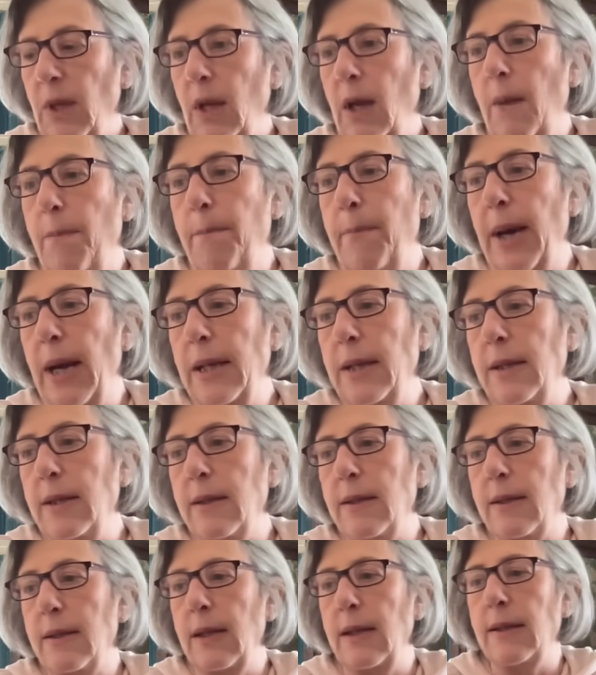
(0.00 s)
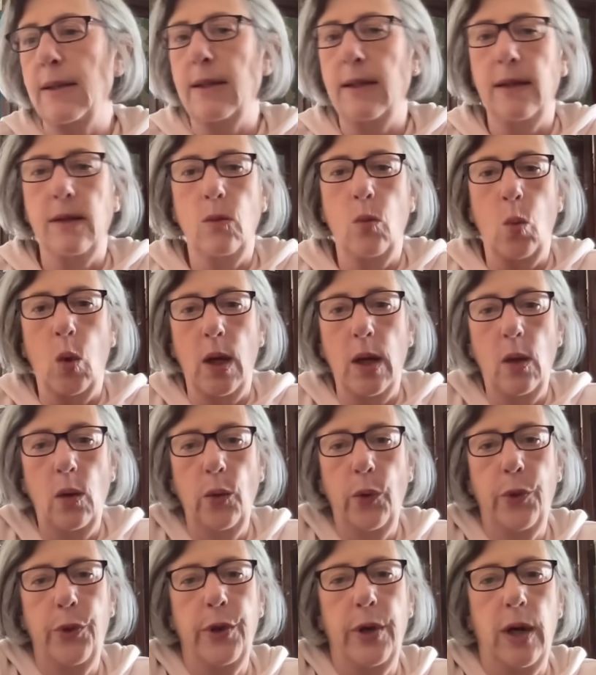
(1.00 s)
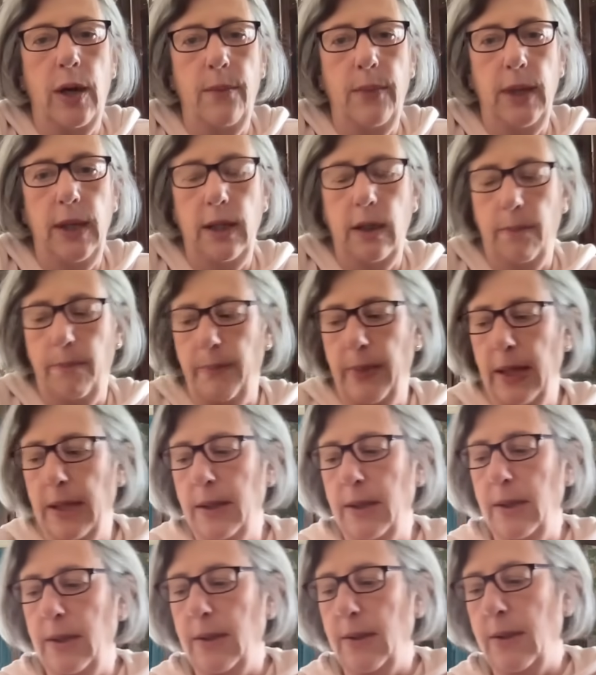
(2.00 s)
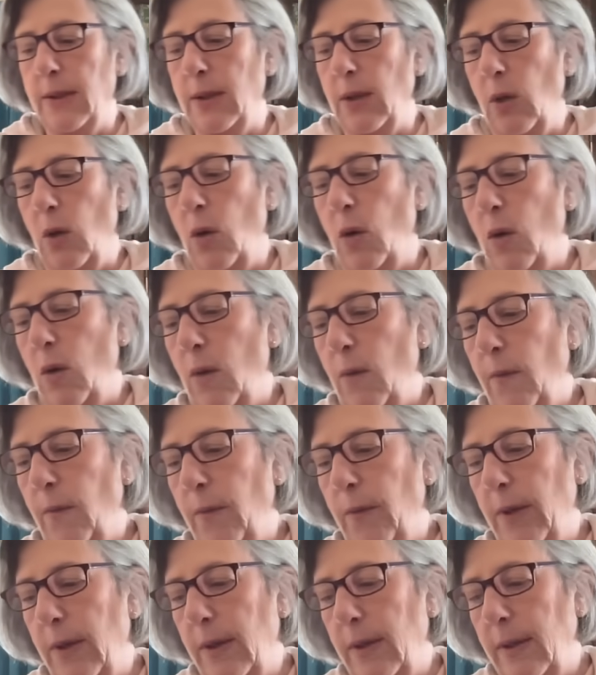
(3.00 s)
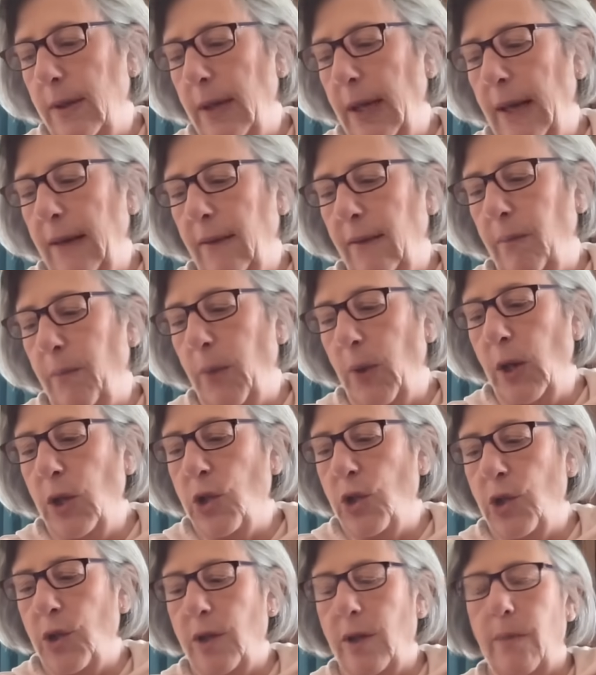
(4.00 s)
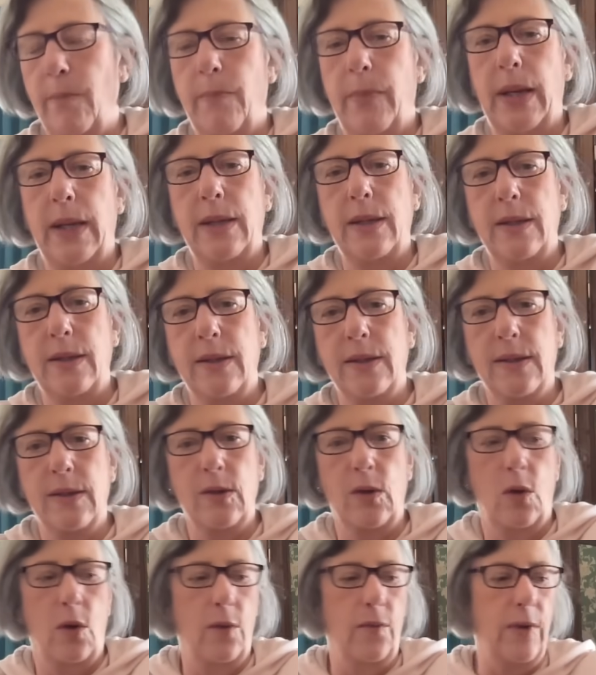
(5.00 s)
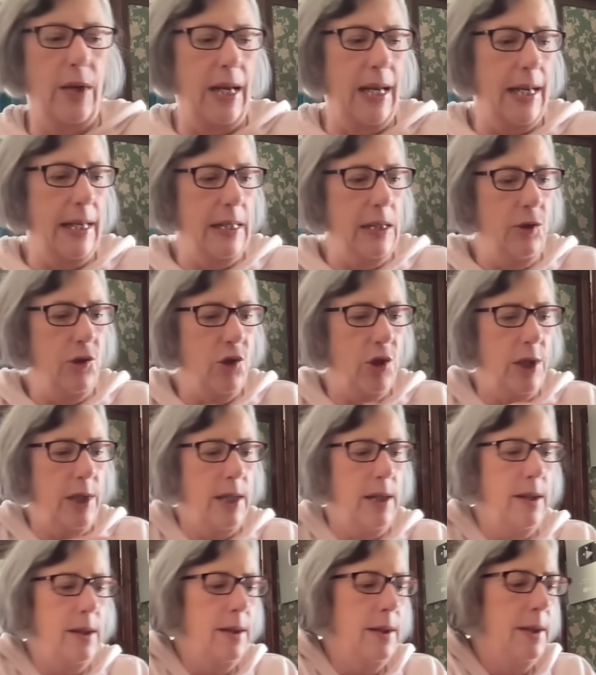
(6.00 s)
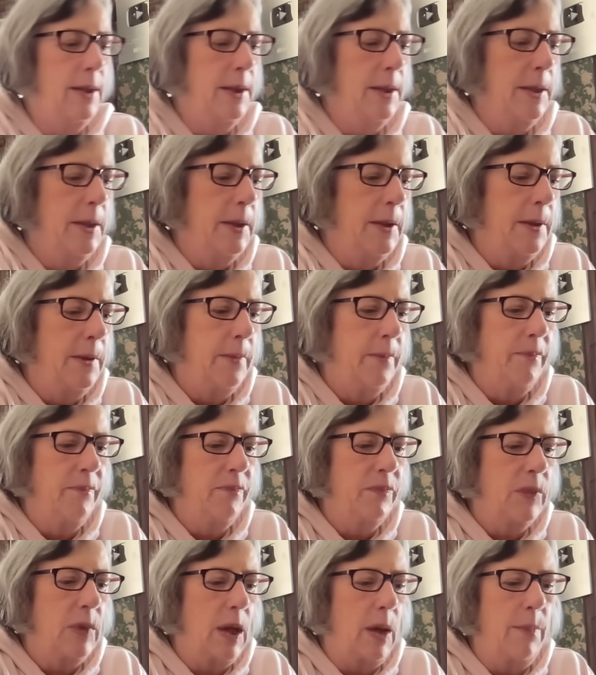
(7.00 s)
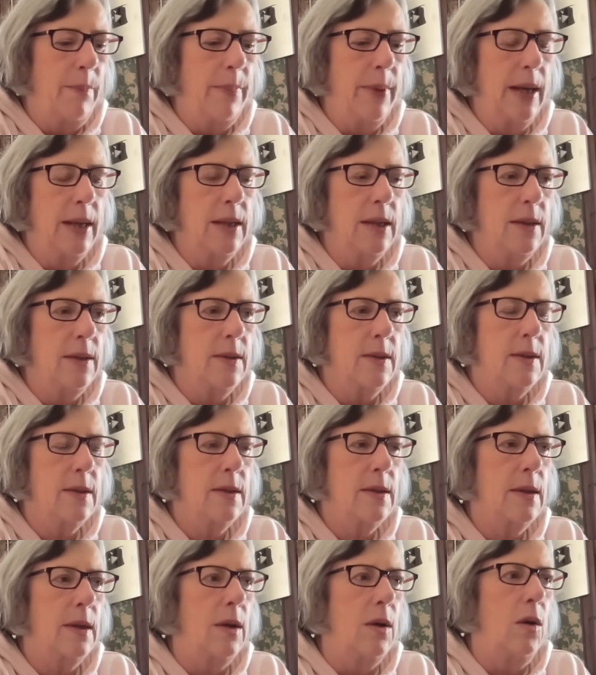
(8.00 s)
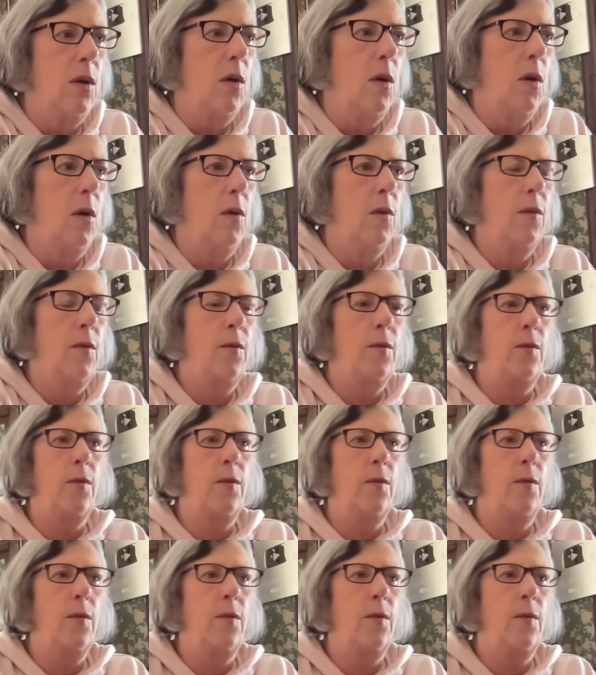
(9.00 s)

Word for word: abundance as in wealth i mean abundance of expression, abundance of energy, abundance of